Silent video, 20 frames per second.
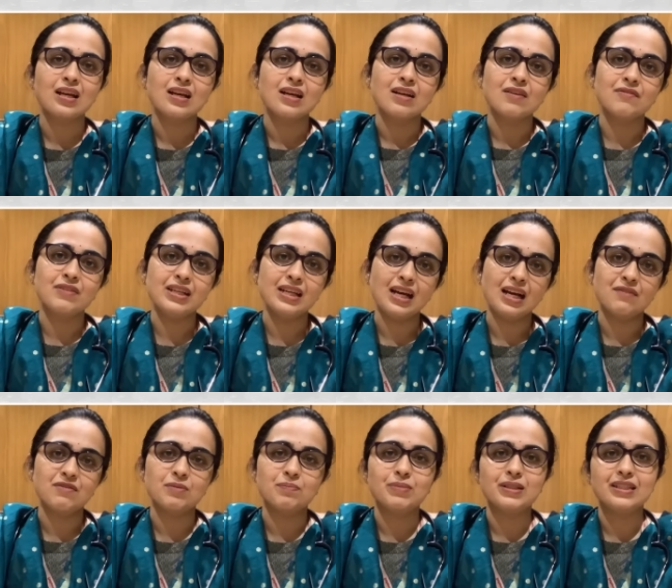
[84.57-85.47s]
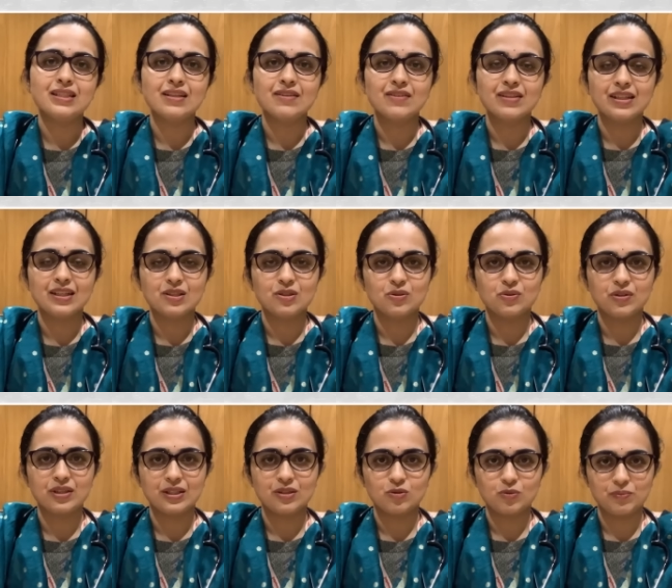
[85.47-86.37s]
We have a pediatric
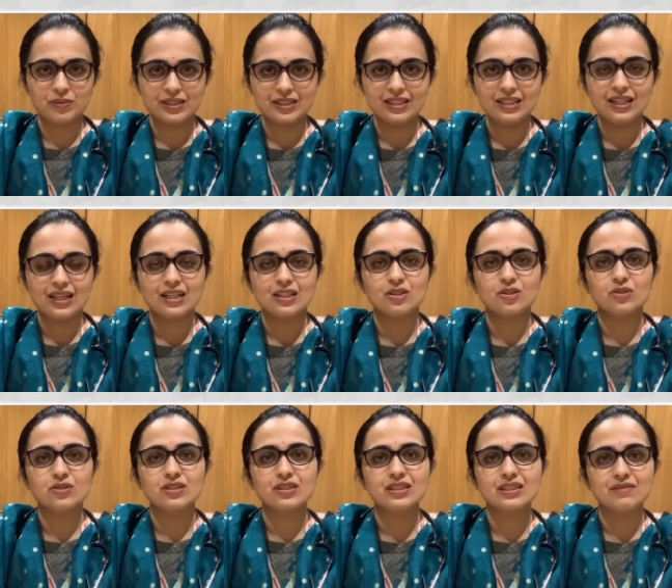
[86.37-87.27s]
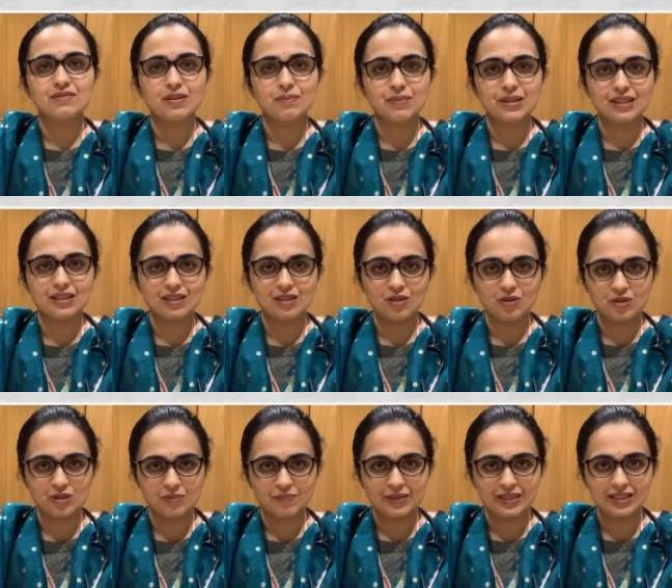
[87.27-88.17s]
endocrine OPD at Dr. D.Y. Patil
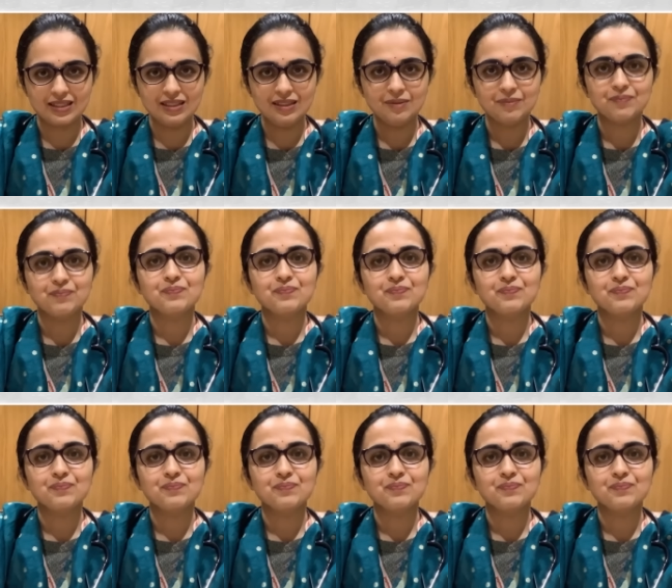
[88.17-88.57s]
Hospital